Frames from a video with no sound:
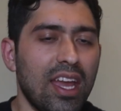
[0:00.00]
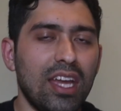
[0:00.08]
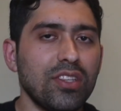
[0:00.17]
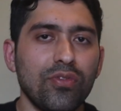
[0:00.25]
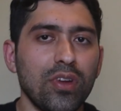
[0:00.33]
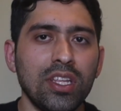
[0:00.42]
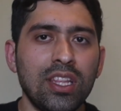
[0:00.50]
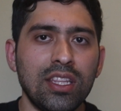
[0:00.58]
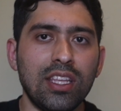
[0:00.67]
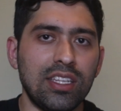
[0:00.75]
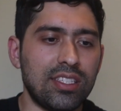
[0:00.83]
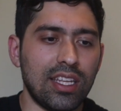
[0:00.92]
It's funny that
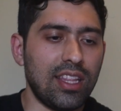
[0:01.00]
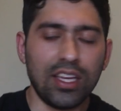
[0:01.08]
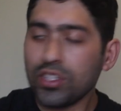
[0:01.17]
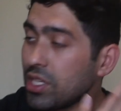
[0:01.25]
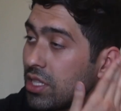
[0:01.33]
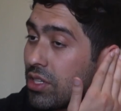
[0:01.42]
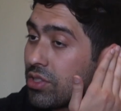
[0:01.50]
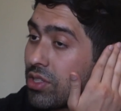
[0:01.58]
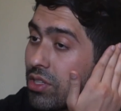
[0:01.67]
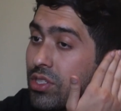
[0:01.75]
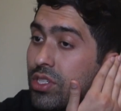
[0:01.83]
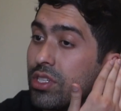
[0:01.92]
they say that shit. They're
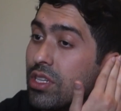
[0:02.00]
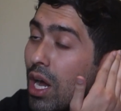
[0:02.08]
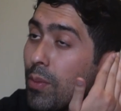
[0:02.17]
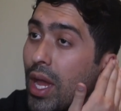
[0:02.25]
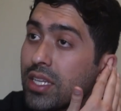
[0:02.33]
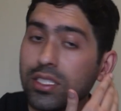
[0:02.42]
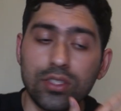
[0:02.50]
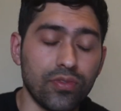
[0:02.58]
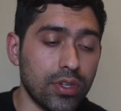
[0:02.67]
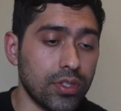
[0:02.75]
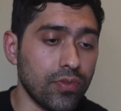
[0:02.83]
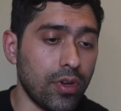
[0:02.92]
such dumbasses.
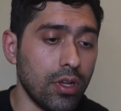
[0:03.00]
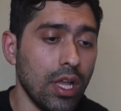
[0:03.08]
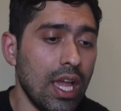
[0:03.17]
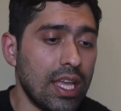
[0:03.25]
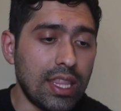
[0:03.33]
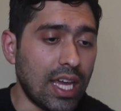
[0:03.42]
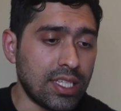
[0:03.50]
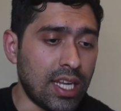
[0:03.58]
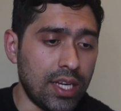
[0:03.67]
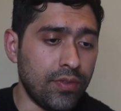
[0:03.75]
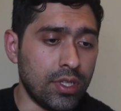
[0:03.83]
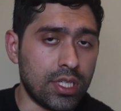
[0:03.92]
First of all, that's
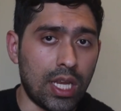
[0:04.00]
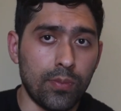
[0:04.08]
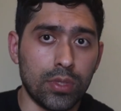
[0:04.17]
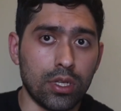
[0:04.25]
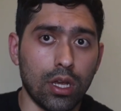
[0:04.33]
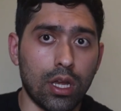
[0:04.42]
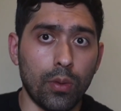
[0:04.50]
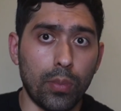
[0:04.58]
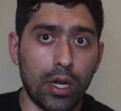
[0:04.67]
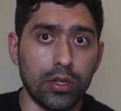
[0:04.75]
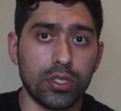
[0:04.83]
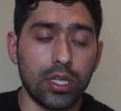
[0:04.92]
not even the same
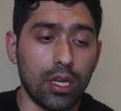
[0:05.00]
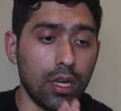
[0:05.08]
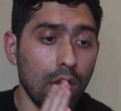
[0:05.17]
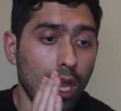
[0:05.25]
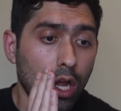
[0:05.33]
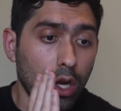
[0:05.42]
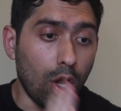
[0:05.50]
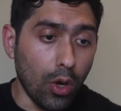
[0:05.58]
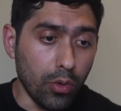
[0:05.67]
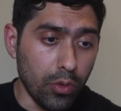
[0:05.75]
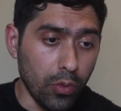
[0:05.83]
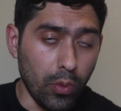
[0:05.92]
comparison.
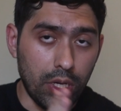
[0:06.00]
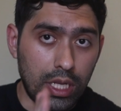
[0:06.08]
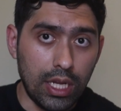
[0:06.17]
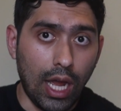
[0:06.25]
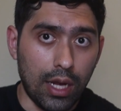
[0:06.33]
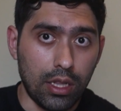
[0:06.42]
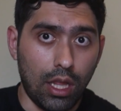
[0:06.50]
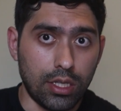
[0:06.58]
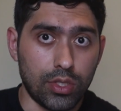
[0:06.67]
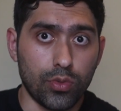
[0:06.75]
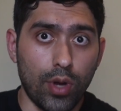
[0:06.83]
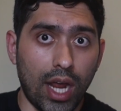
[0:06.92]
Goku, when he got
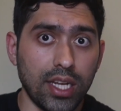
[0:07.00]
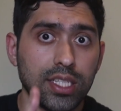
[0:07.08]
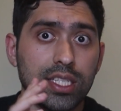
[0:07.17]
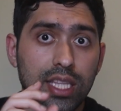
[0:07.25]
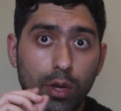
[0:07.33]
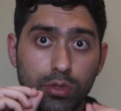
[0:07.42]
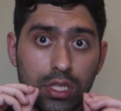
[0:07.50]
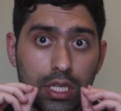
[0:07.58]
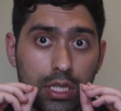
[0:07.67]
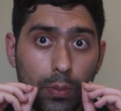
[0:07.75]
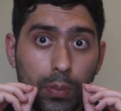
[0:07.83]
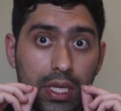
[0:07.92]
lost to Raditz, that was
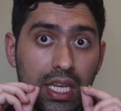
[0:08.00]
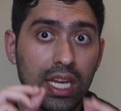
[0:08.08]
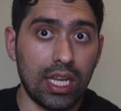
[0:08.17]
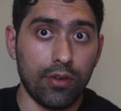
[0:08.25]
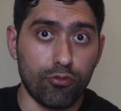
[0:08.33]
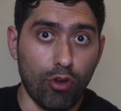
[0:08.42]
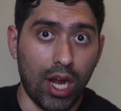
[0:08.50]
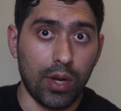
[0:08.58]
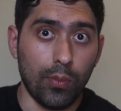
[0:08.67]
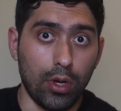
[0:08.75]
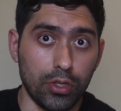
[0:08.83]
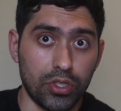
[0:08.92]
literally the beginning of
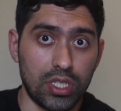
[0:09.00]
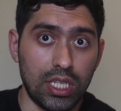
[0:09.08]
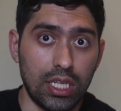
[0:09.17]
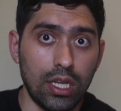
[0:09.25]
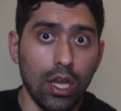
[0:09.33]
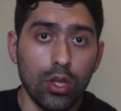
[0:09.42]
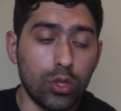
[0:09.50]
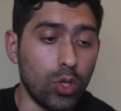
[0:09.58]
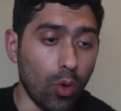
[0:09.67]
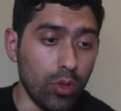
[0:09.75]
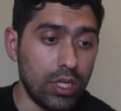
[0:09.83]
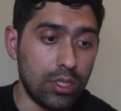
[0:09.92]
Dragon Ball Z. The
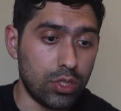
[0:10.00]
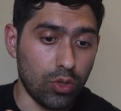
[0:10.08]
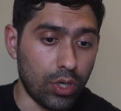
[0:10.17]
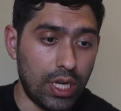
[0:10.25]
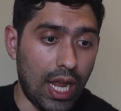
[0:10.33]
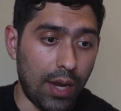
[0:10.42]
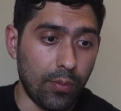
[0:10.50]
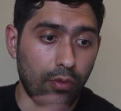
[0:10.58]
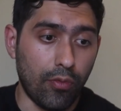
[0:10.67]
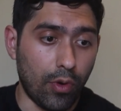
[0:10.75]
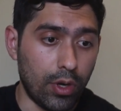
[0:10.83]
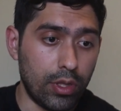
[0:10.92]
only story he had
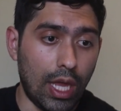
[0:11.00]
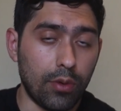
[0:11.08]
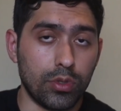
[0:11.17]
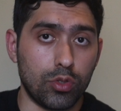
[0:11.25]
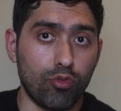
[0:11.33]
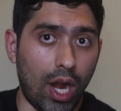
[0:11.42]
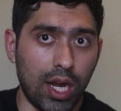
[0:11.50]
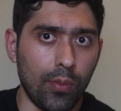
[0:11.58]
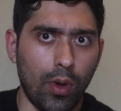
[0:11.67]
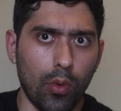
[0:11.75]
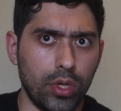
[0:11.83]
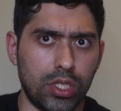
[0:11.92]
before that was
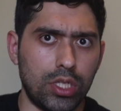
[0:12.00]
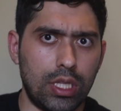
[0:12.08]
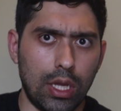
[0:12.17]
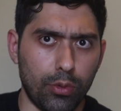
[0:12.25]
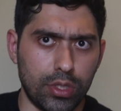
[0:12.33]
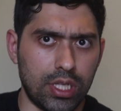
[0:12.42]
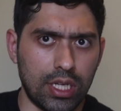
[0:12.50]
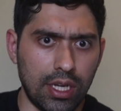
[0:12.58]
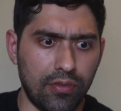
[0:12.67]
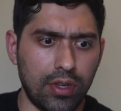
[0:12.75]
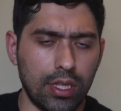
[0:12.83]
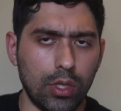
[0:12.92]
Dragon Ball, which they were
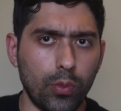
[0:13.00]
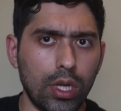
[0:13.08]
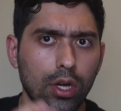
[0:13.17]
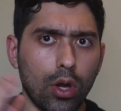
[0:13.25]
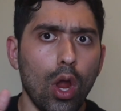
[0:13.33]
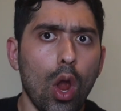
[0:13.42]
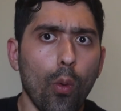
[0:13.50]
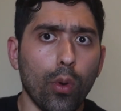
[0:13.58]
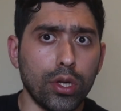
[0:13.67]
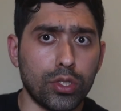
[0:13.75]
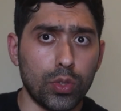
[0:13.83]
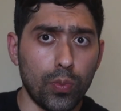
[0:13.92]
significantly weaker.
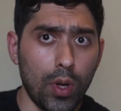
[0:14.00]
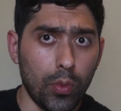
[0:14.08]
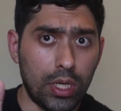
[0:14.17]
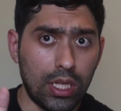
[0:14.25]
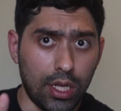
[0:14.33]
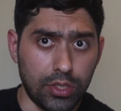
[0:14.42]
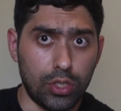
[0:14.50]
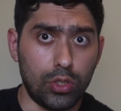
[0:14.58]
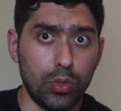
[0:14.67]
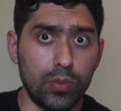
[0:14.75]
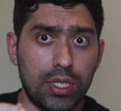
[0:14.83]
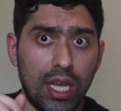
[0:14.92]
Whereas Superman, when he lost to
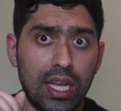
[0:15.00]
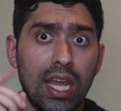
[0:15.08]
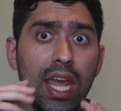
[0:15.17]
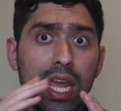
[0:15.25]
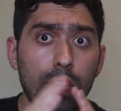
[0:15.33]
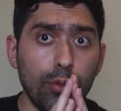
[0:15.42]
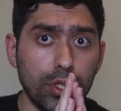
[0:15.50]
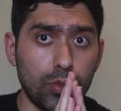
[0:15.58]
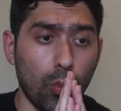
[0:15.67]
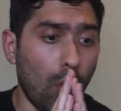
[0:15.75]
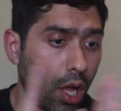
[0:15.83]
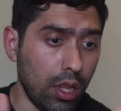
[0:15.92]
Doomsday, he was
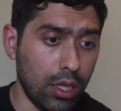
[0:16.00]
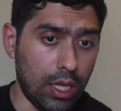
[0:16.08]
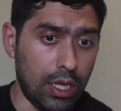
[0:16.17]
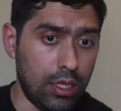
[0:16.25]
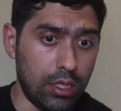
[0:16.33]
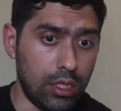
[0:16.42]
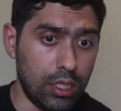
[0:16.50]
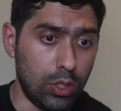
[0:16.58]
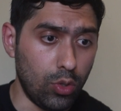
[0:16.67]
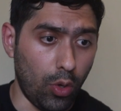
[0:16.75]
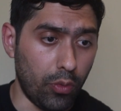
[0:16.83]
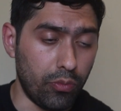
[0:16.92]
well in,
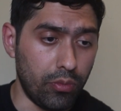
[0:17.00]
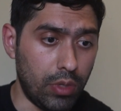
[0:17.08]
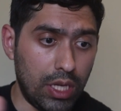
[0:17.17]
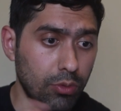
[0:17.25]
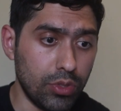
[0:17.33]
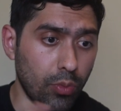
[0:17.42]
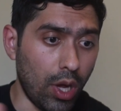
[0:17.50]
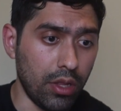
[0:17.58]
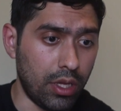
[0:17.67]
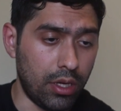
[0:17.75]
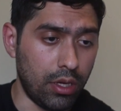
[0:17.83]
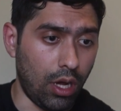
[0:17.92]
you know,
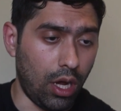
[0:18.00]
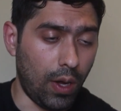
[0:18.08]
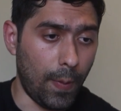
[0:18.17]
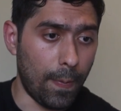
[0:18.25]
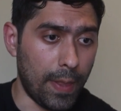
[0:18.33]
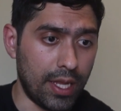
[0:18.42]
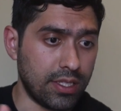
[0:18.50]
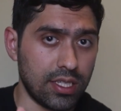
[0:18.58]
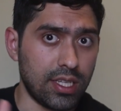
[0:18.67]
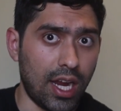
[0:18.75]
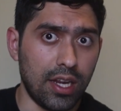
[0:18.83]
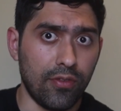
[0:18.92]
in
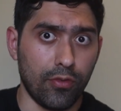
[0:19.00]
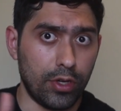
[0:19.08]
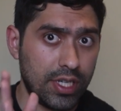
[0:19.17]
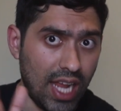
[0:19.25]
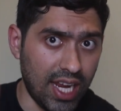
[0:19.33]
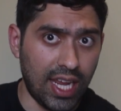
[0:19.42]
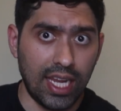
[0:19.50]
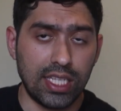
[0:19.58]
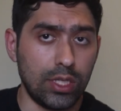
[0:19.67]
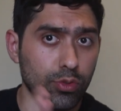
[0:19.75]
society for decades.